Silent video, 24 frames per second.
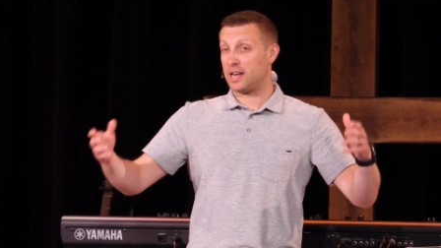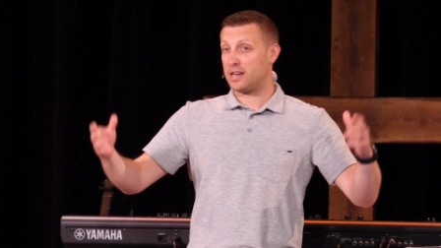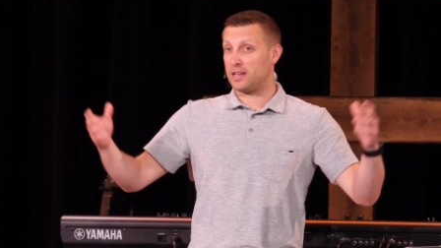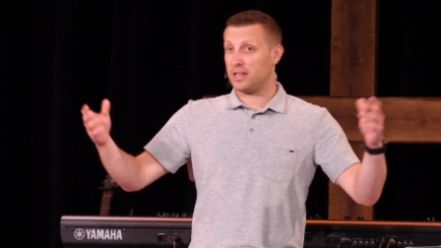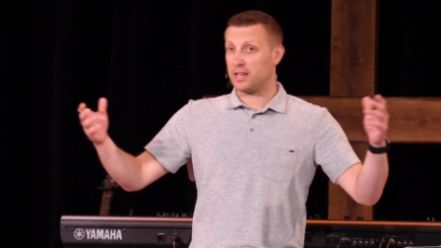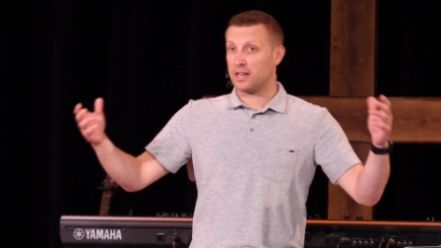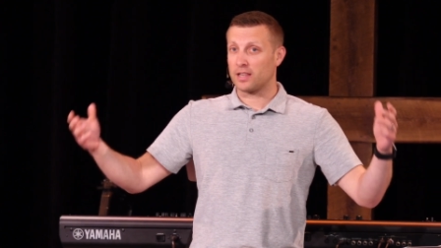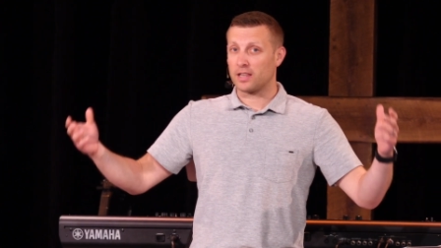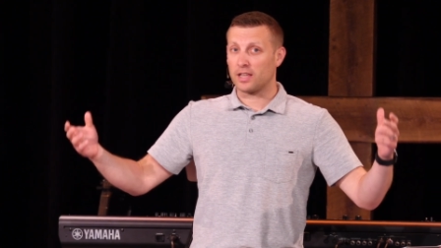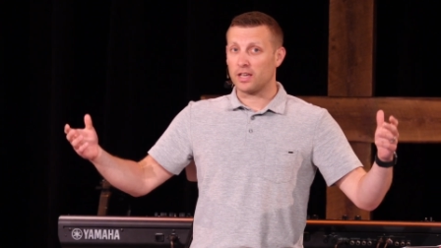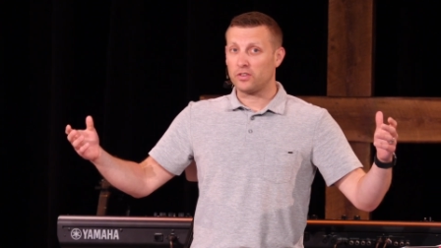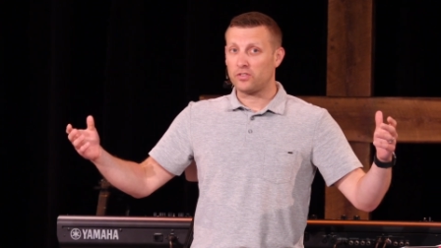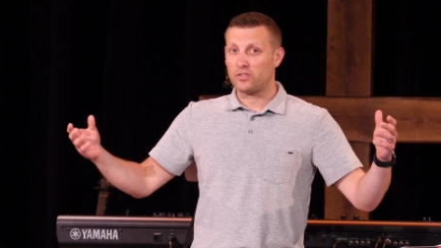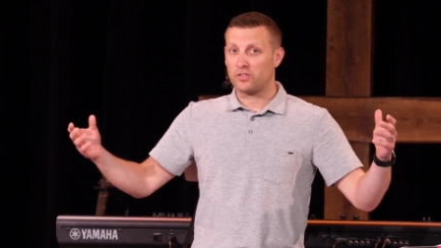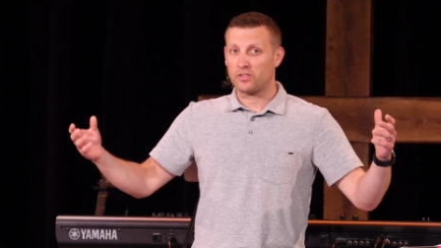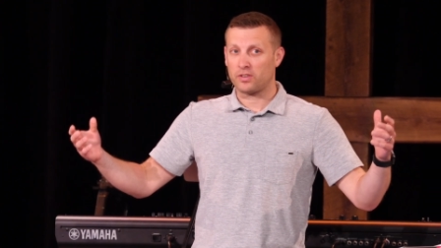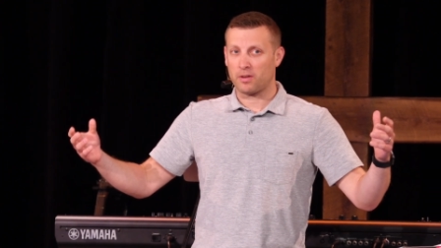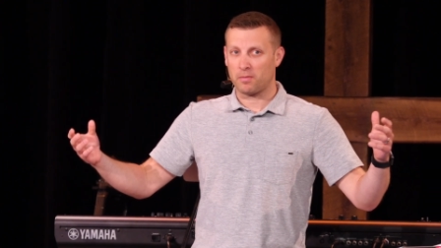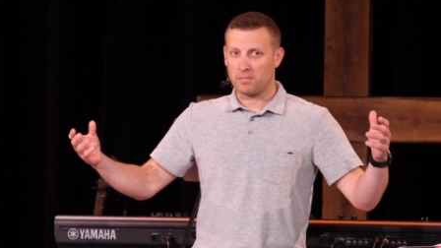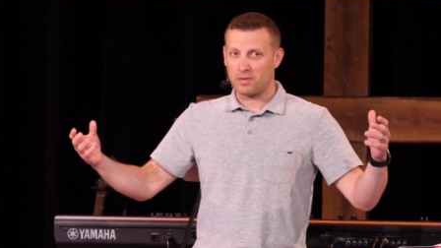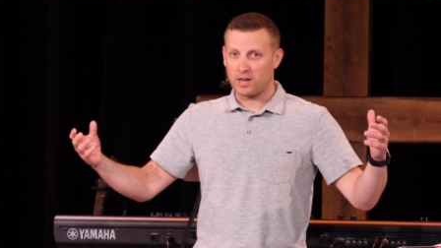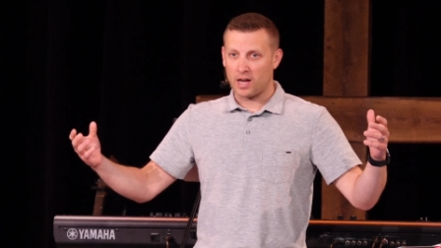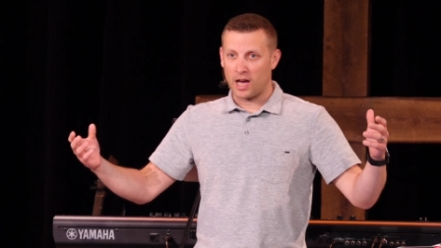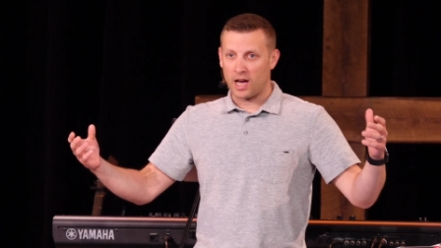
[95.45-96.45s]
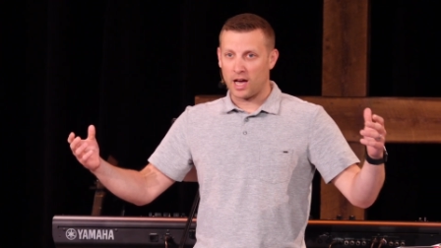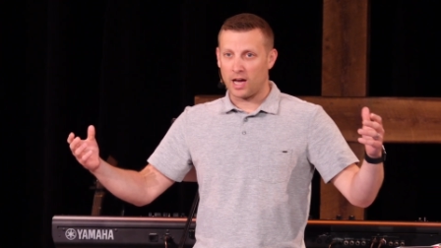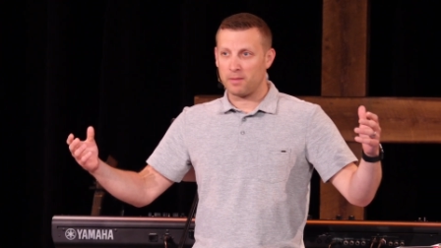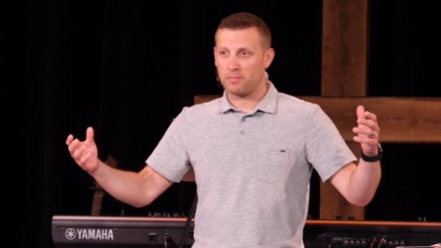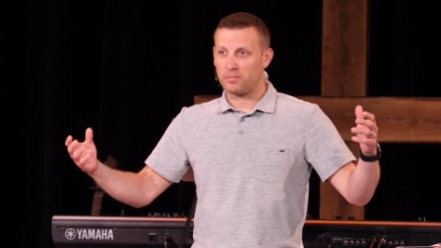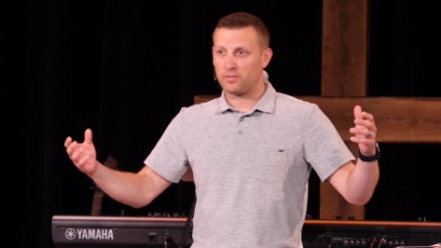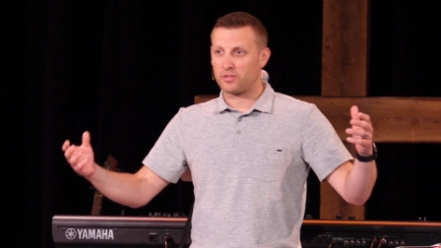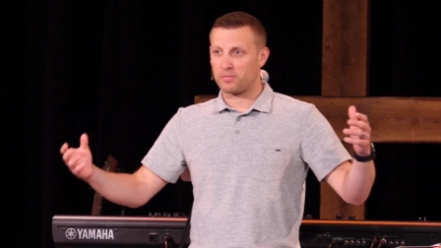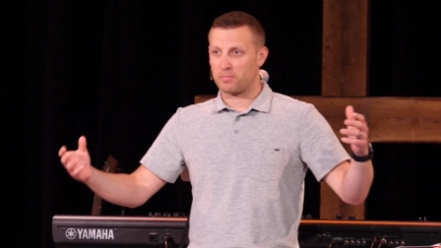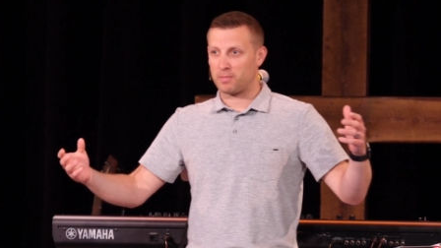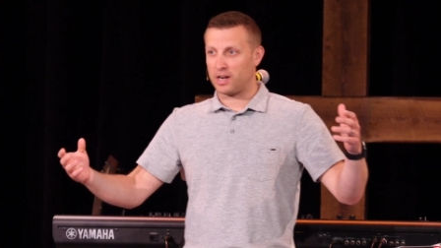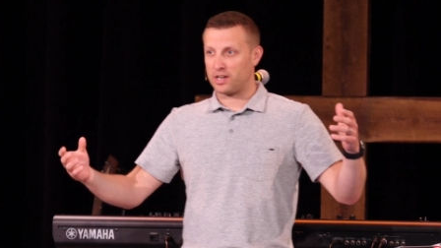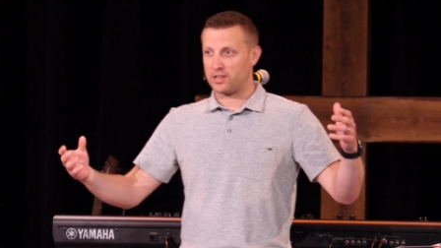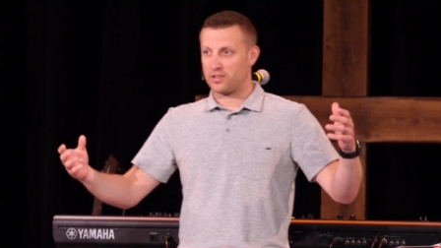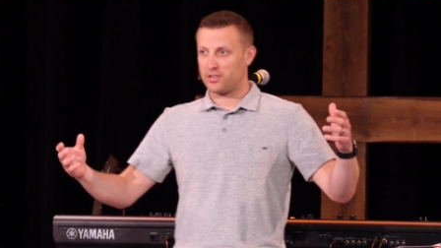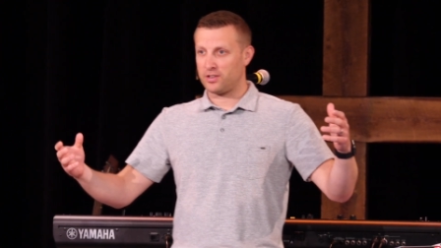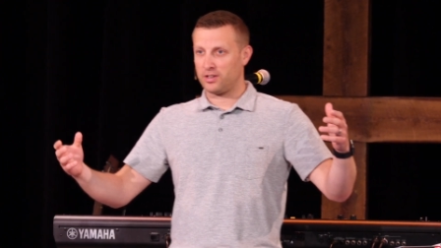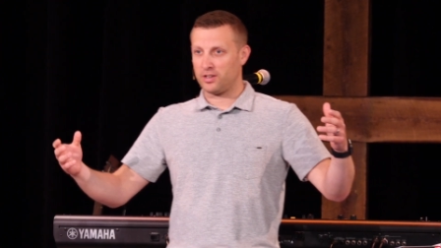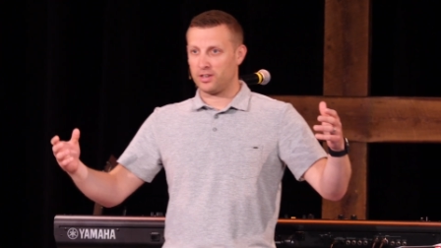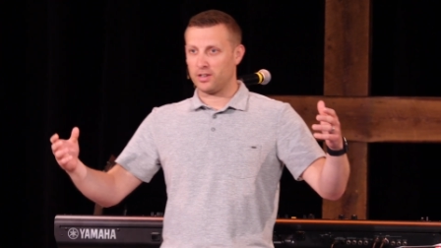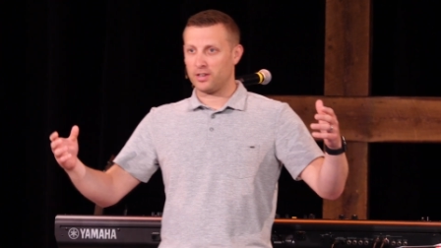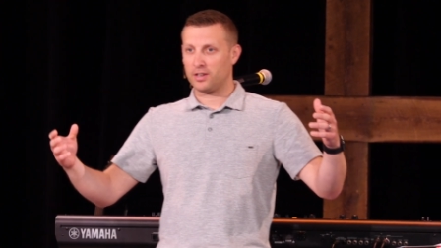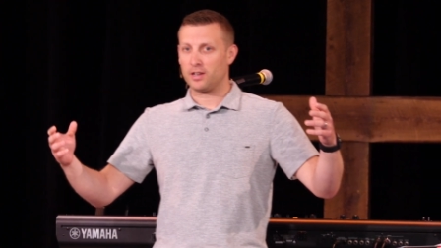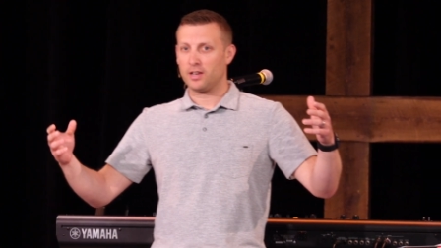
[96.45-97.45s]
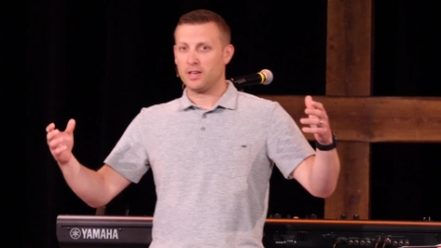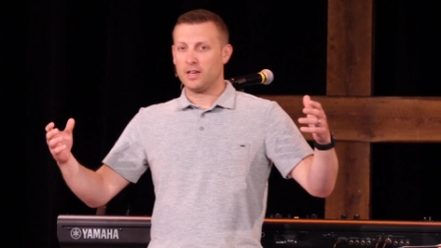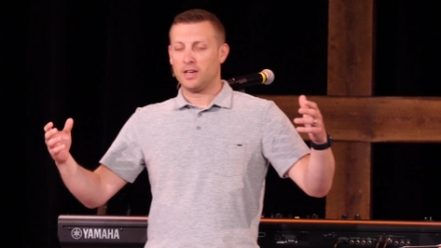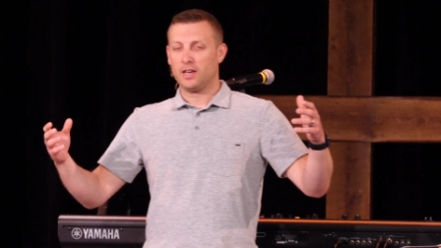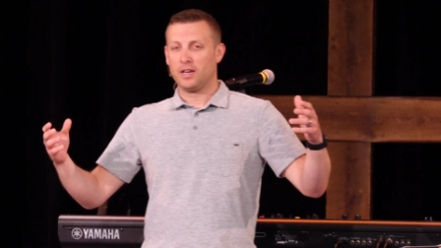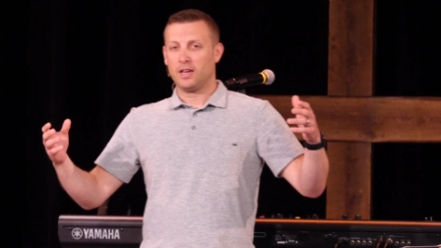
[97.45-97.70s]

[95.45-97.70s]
idealist sometimes, much to